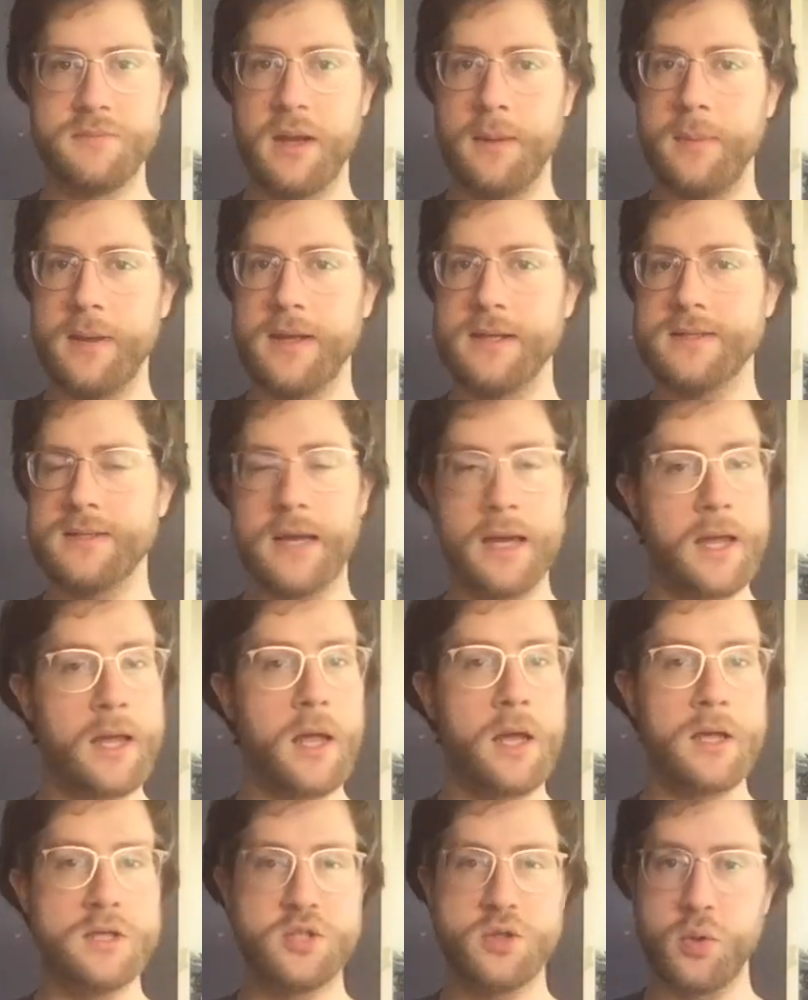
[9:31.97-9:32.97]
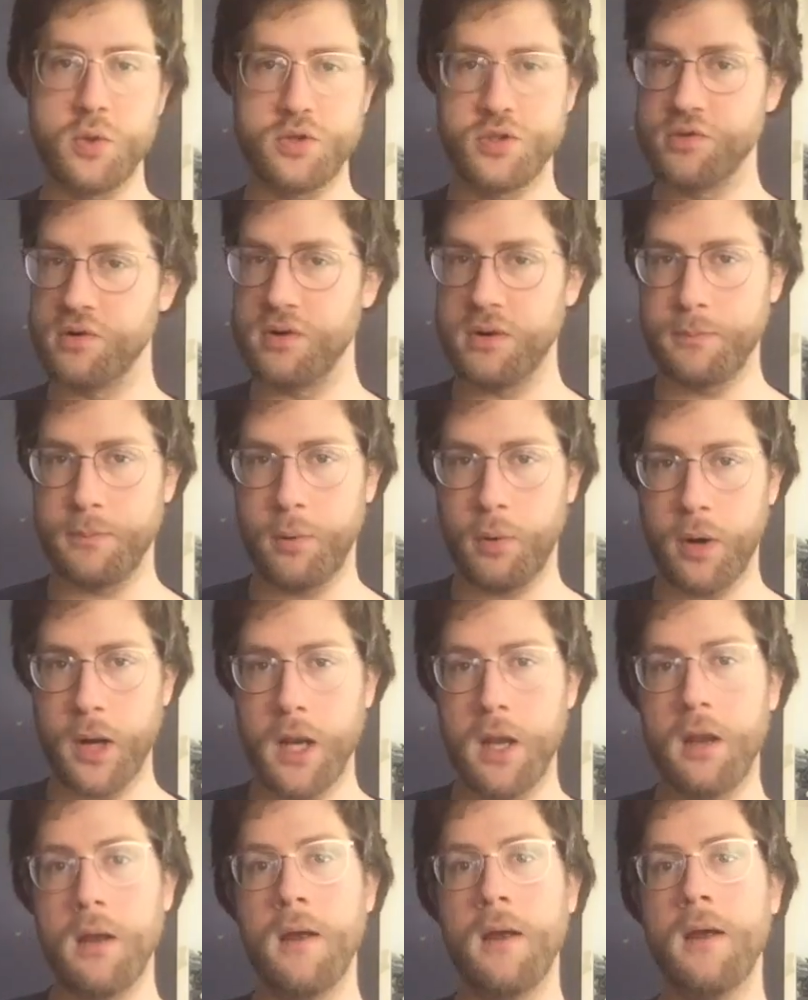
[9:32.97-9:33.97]
Maybe it's like a sorcery
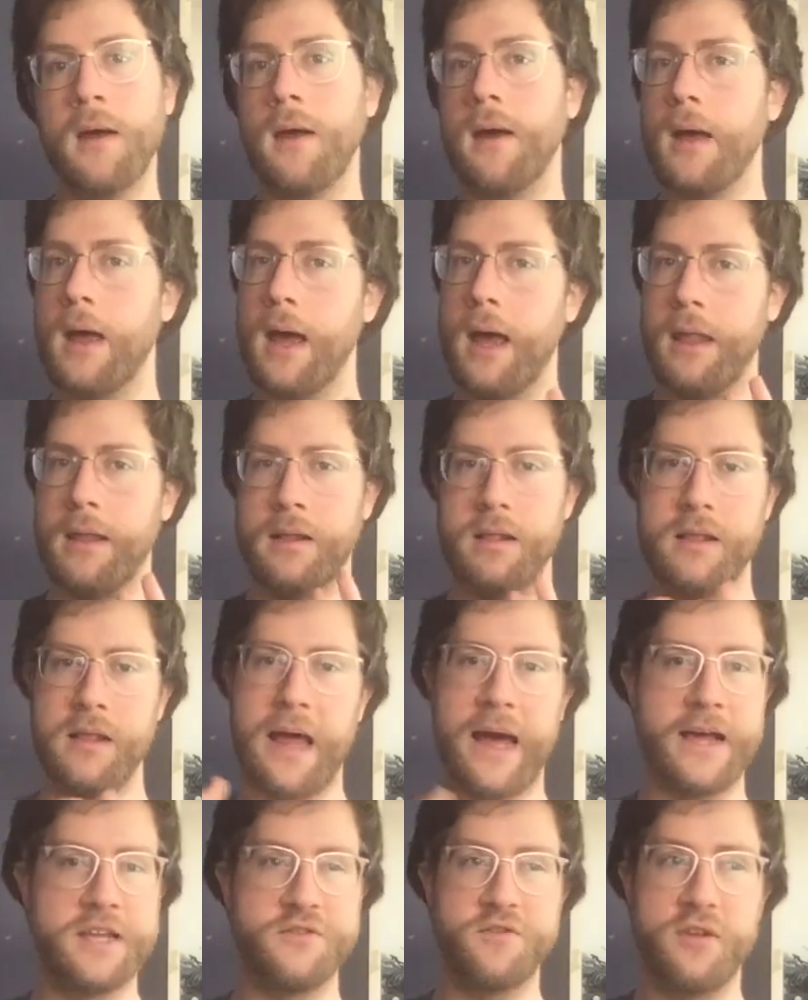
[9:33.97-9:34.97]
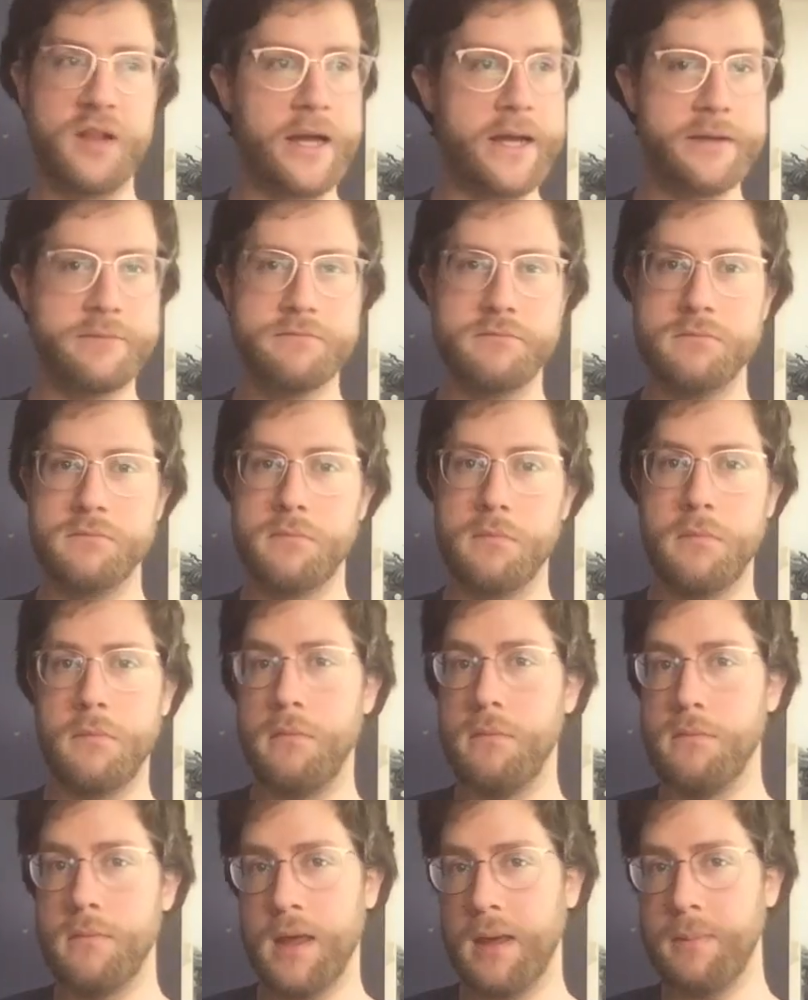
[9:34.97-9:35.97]
point, and it'll last for like
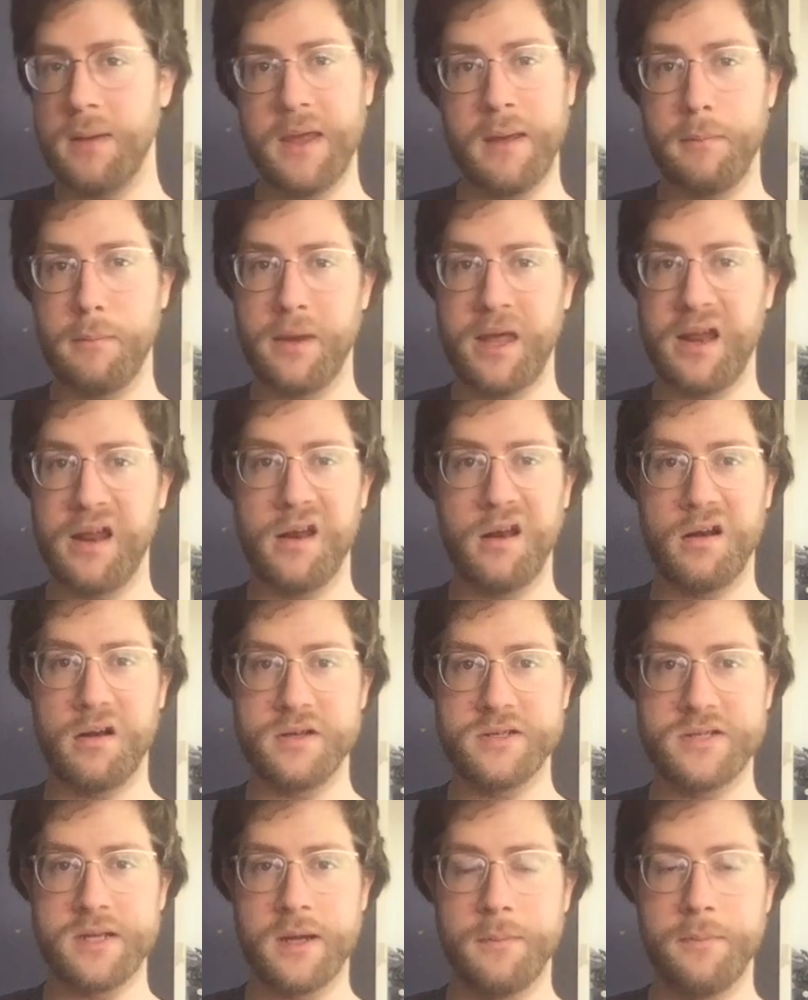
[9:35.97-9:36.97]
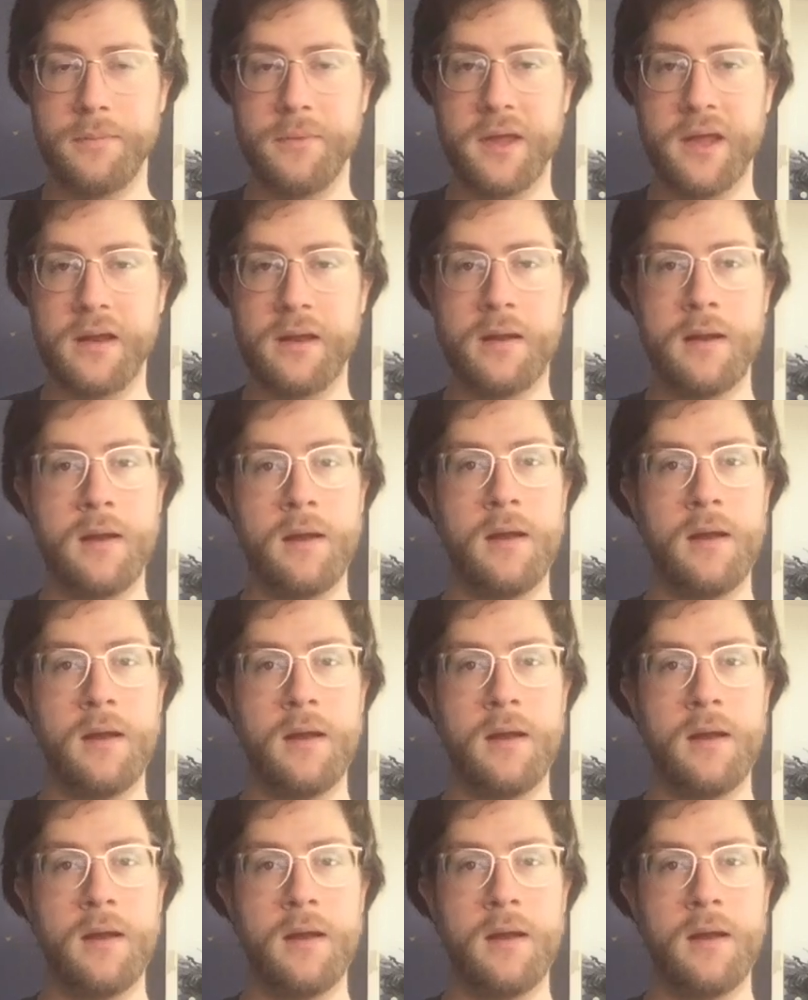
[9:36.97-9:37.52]
maybe a minute or something.